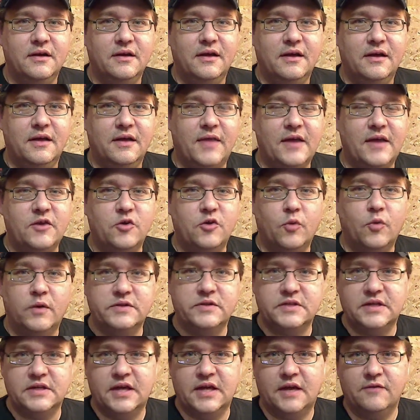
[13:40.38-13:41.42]
thank you
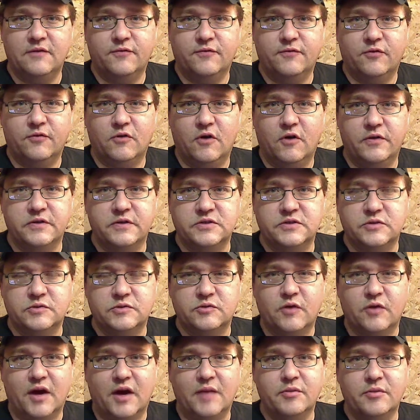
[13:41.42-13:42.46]
once again for all the
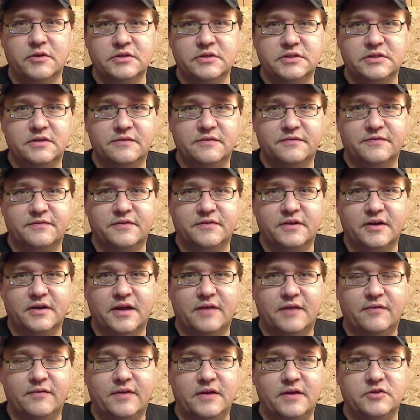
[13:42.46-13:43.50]
subscribers.
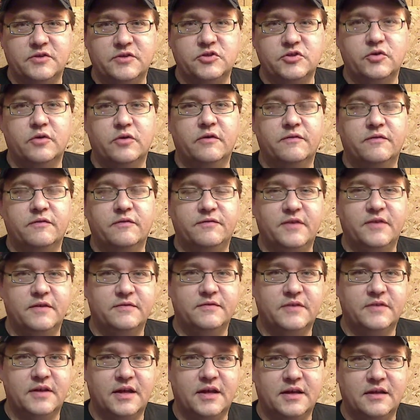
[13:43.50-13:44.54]
I've hit
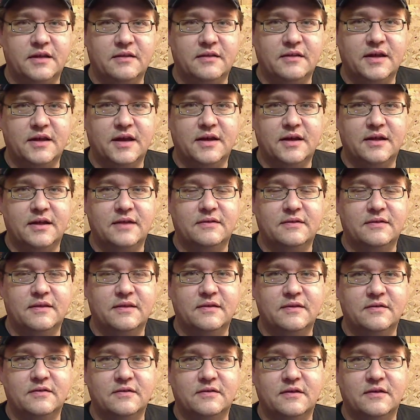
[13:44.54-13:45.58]
250. I didn't think I'd hit
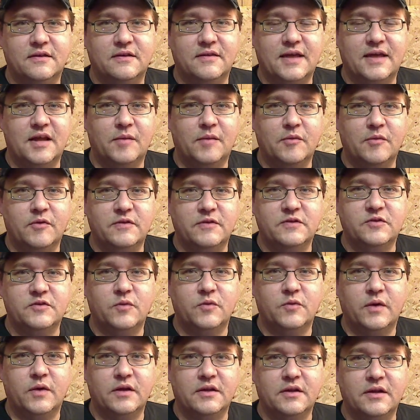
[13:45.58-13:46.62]
that number this
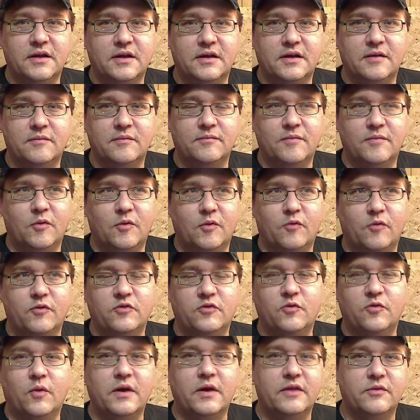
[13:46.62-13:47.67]
quickly, and I'm over
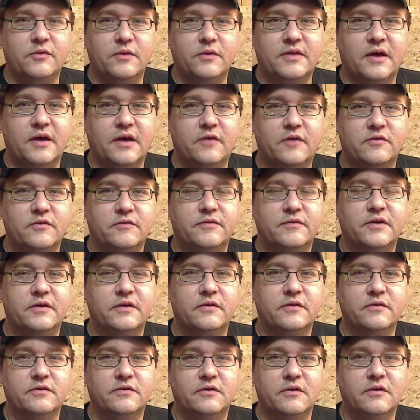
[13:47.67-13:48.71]
23,000
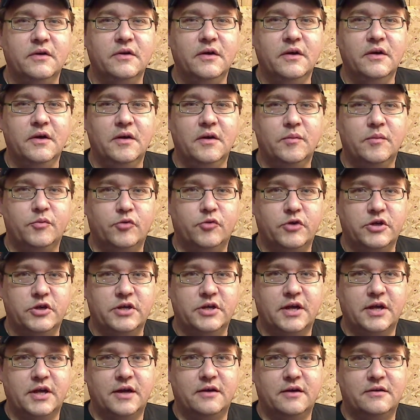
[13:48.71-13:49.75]
views. So
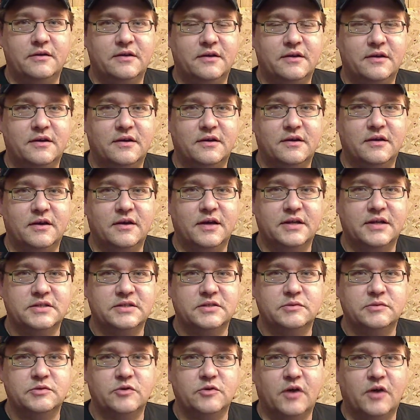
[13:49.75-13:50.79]
appreciate you guys
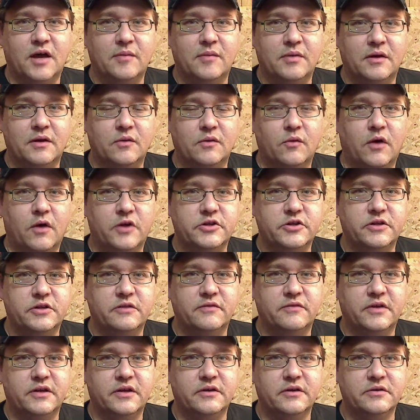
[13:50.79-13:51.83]
subscribing and watching
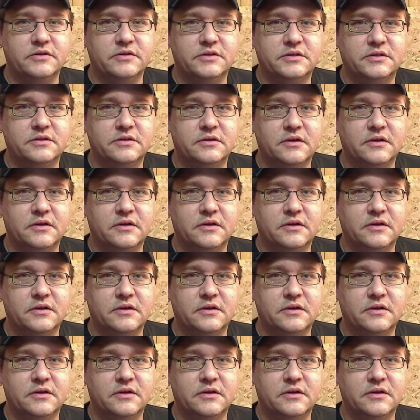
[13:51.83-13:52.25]
the videos, and